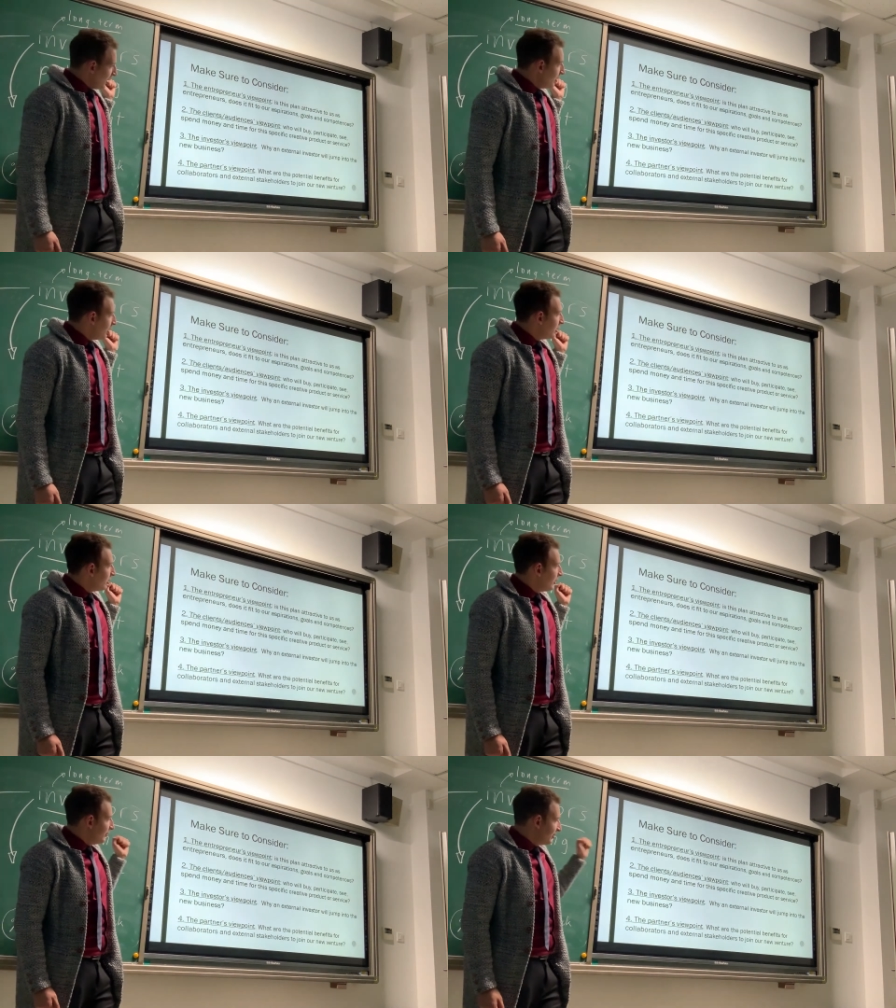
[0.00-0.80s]

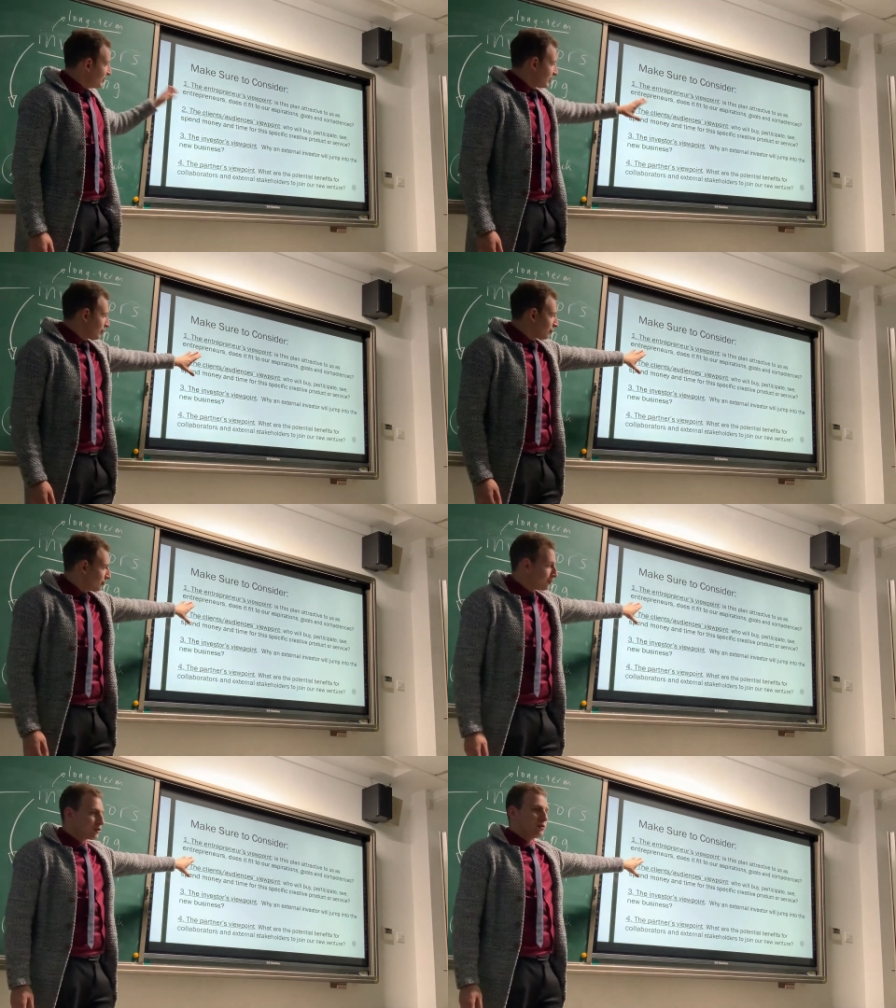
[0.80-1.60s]
Uh, and this is a
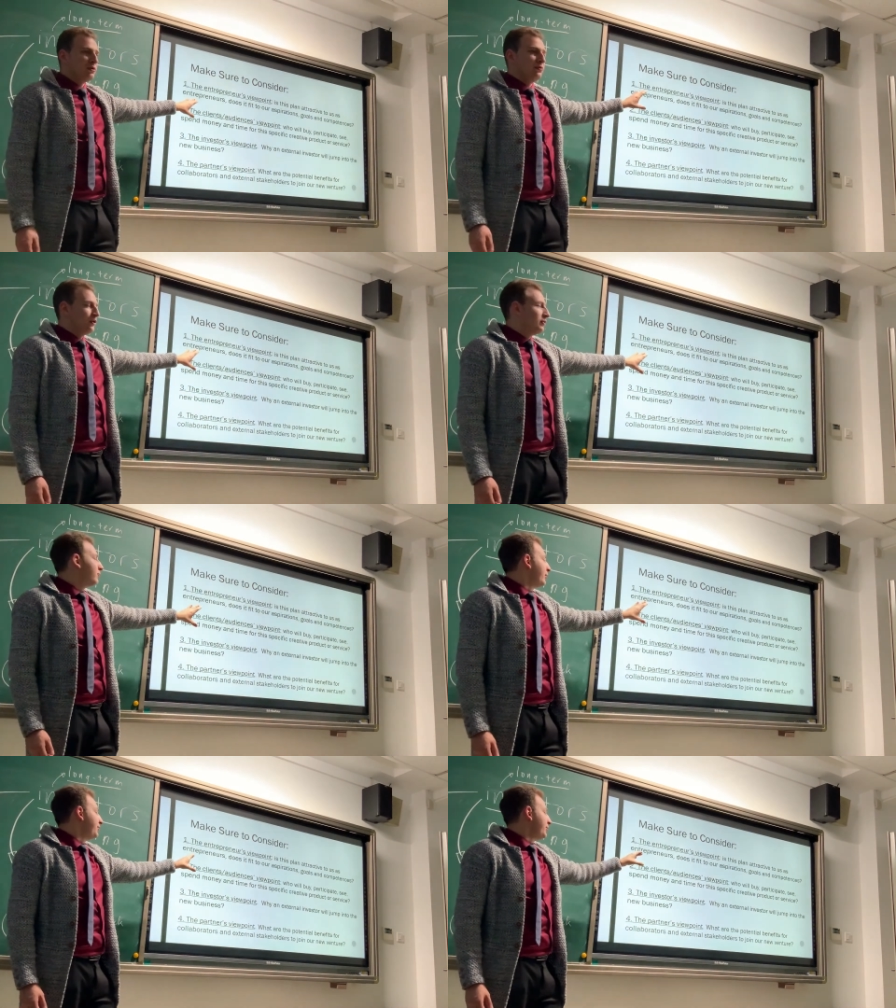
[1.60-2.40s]
crucial
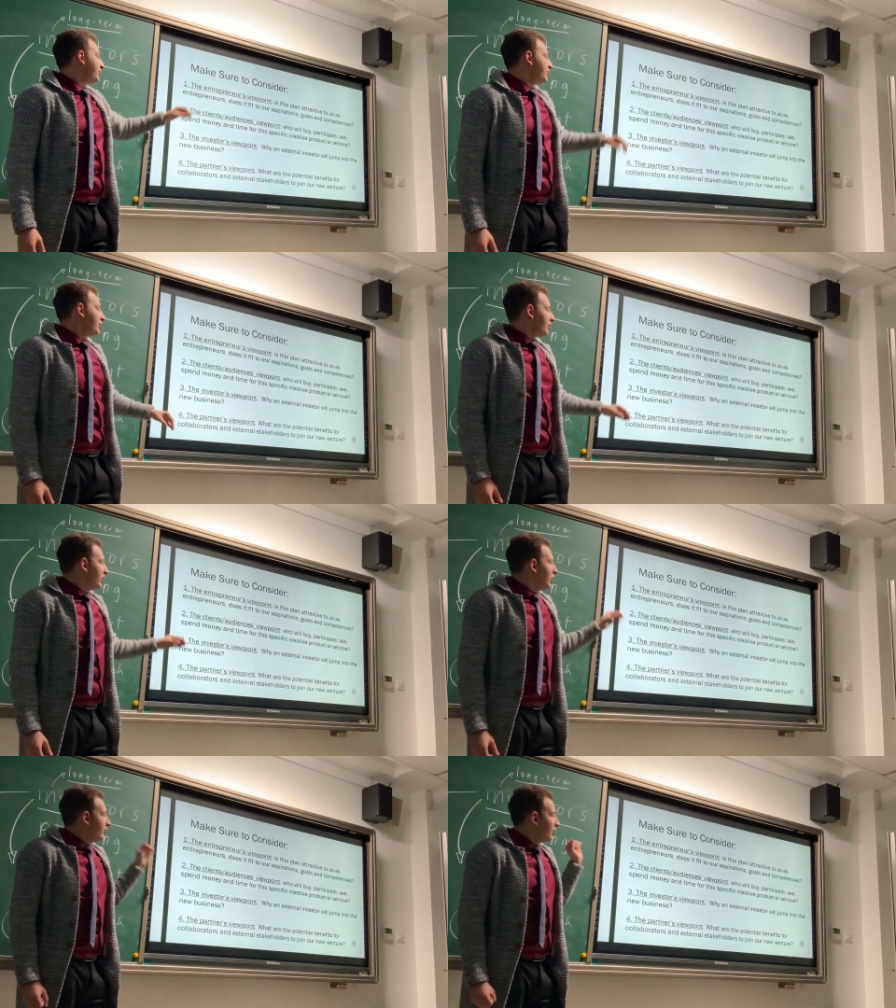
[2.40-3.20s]
viewpoint to
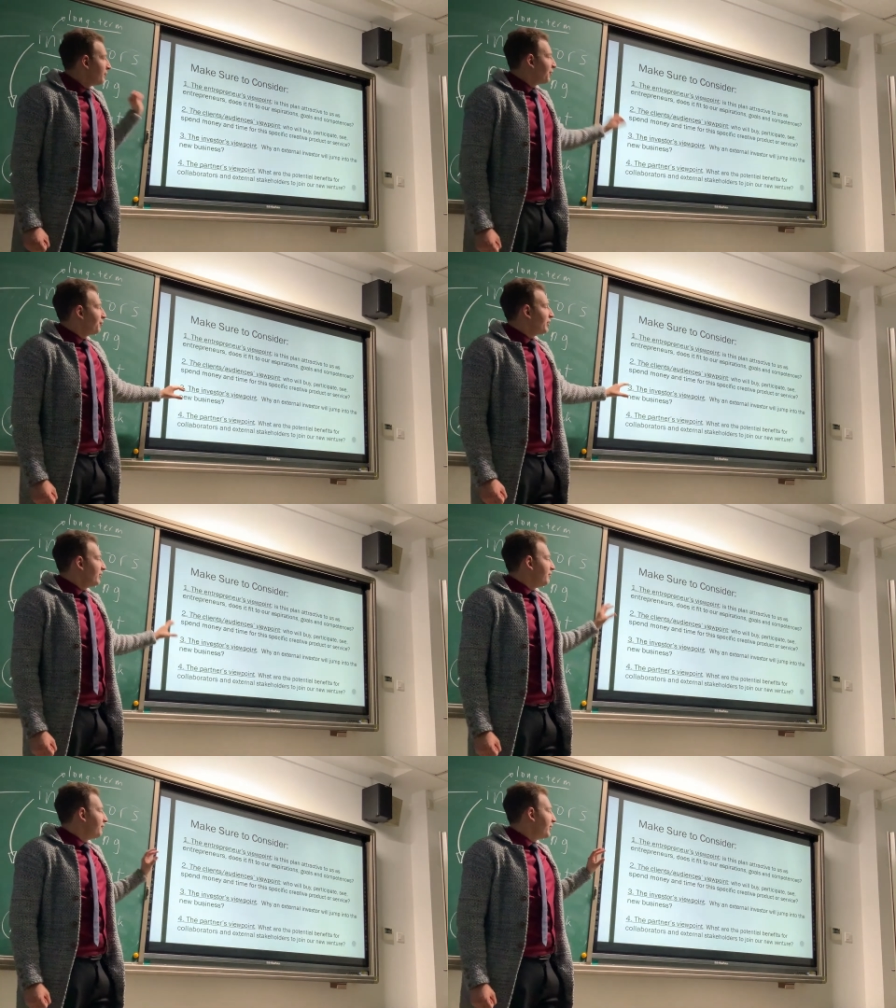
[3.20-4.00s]
consider. Number three,
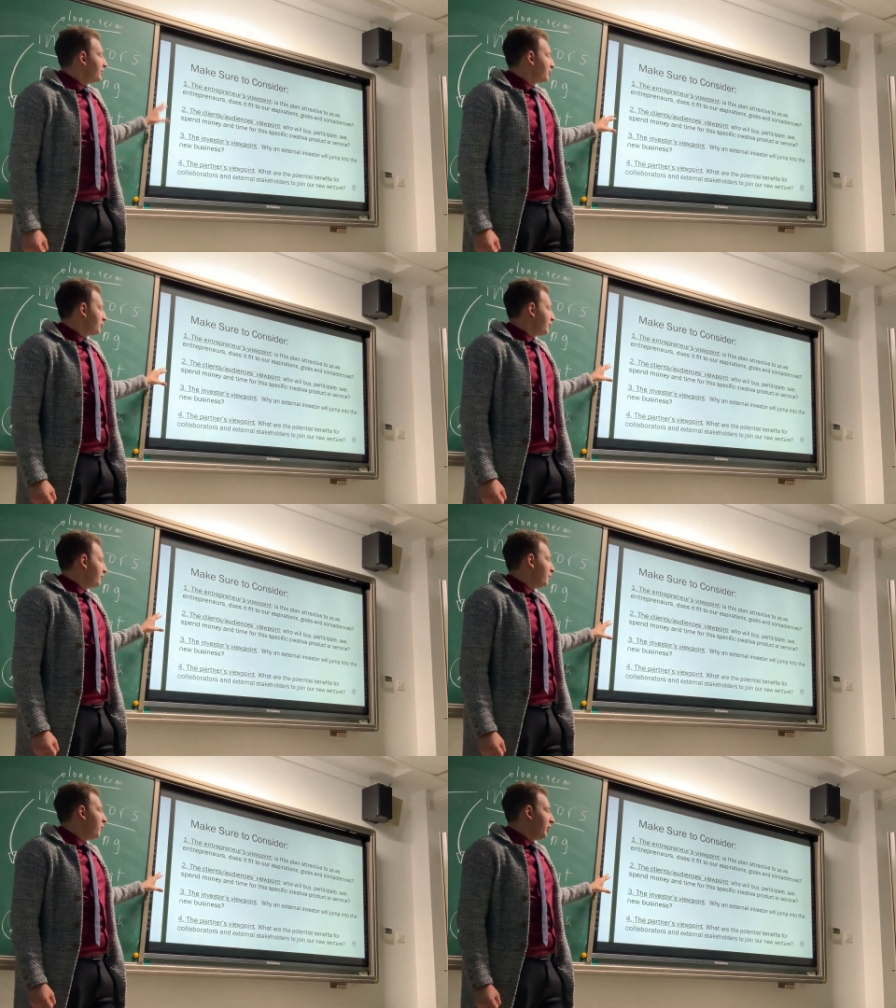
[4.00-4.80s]
the investor's
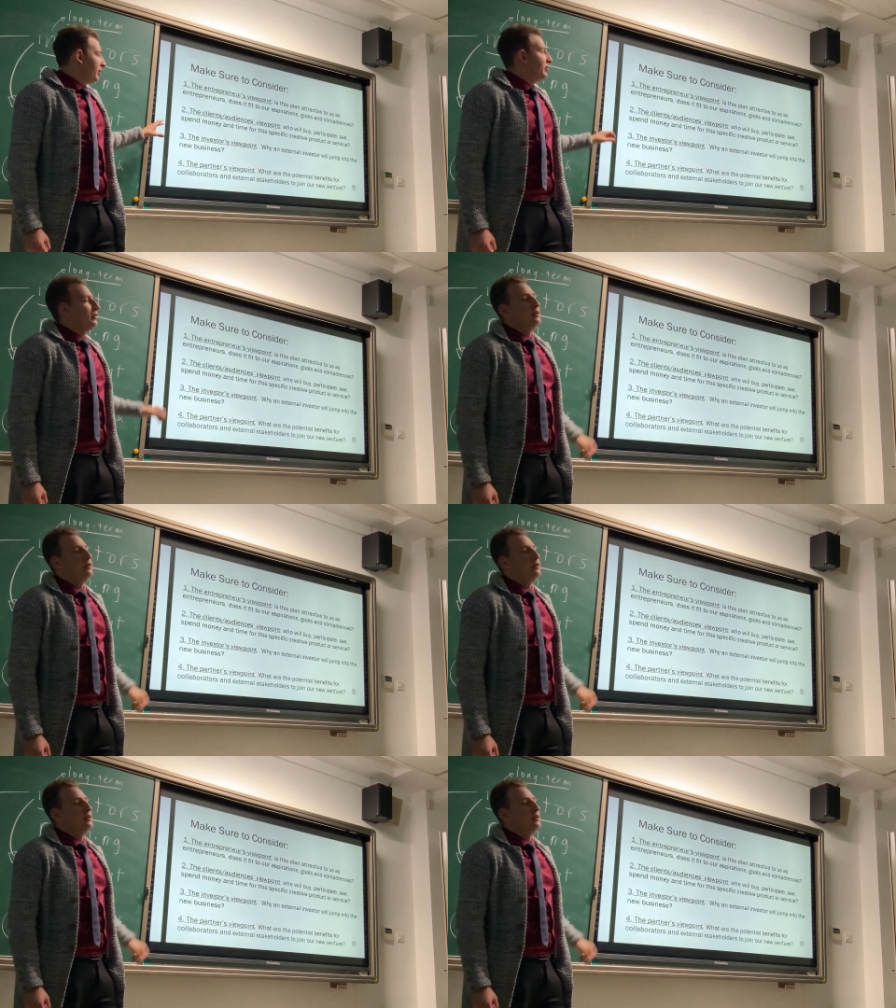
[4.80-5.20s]
viewpoint.